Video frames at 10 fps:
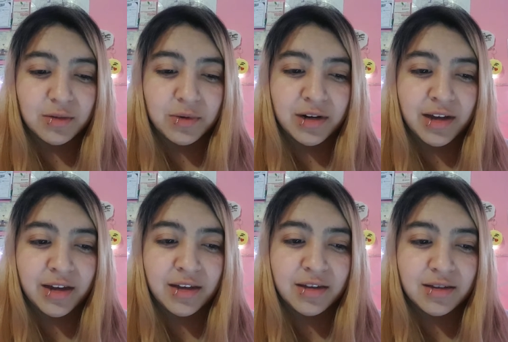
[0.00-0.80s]
when
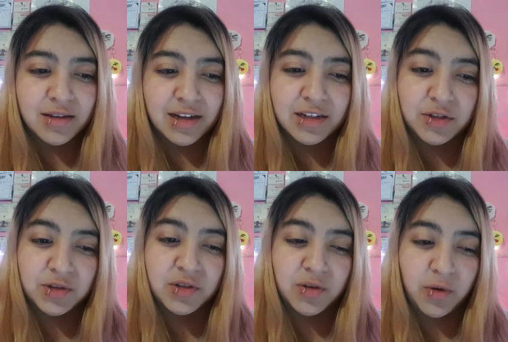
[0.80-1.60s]
I get into
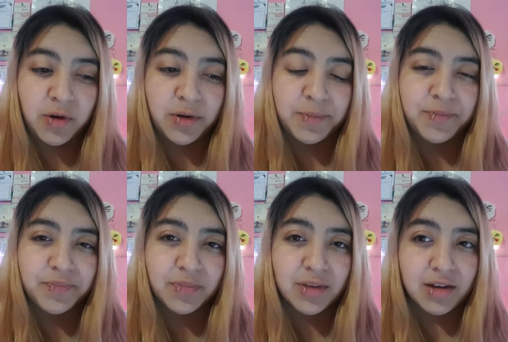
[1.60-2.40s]
a store,
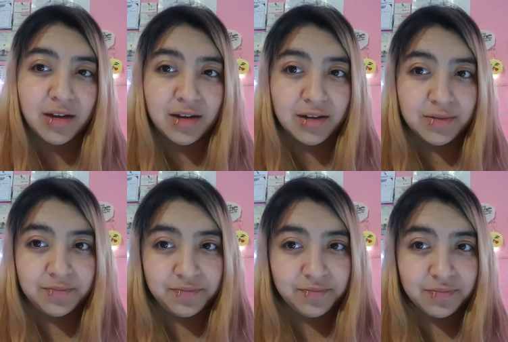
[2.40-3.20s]

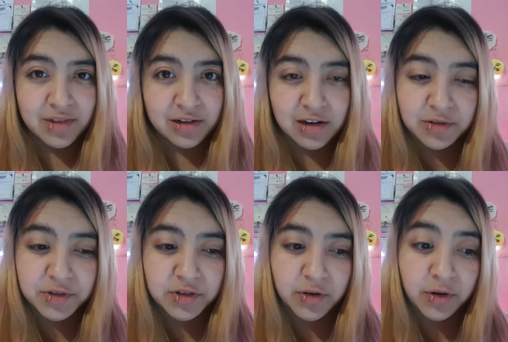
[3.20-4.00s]
um,
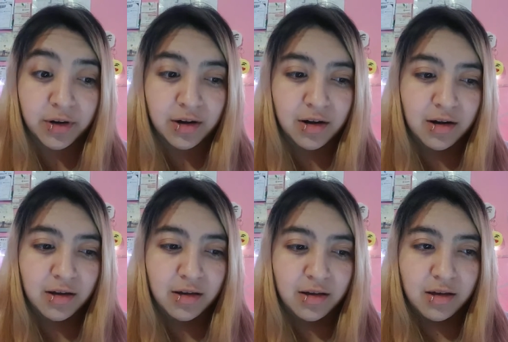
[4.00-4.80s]
clothes store,
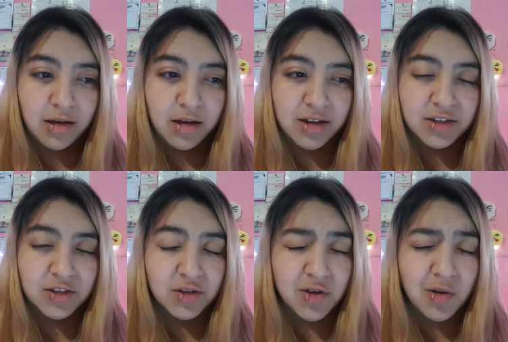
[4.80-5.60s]

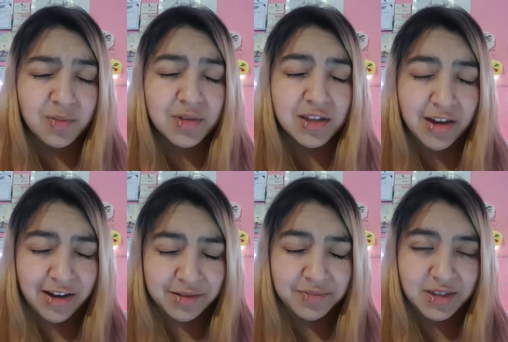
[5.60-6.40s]

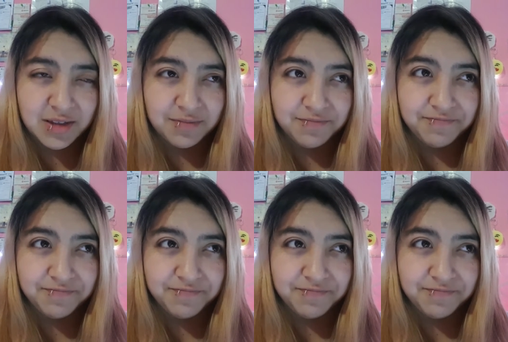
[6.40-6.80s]
sometimes,